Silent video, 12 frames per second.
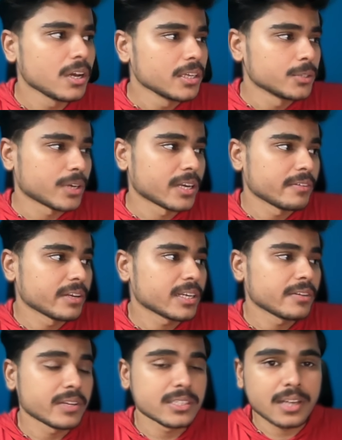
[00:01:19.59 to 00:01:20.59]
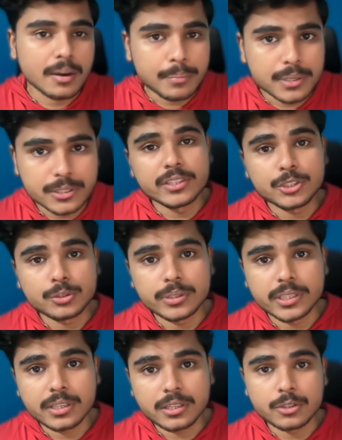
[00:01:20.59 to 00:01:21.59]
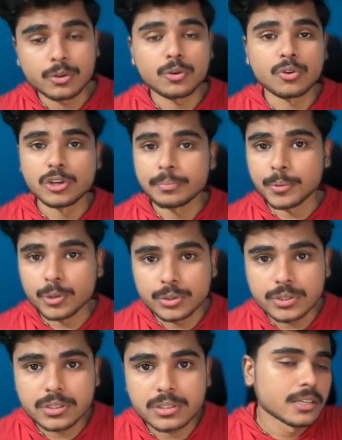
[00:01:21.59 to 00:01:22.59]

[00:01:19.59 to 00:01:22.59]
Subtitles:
You can even give examples and show it to your old posts.